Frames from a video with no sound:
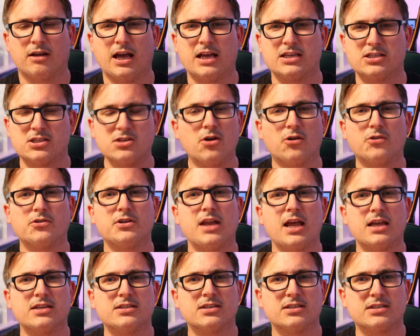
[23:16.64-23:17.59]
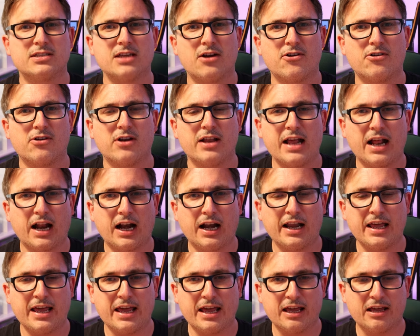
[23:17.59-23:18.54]
it's not necessarily
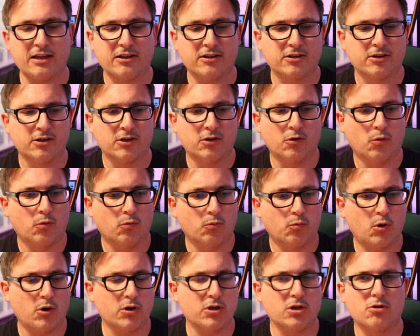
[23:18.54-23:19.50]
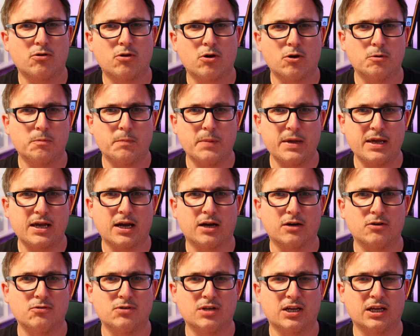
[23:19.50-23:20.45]
clear what you could be
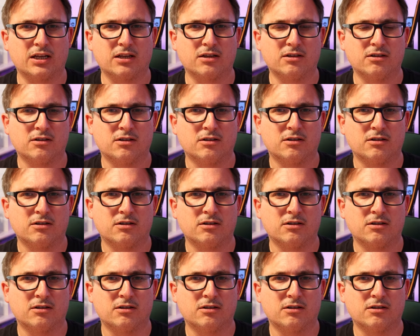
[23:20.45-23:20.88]
coding.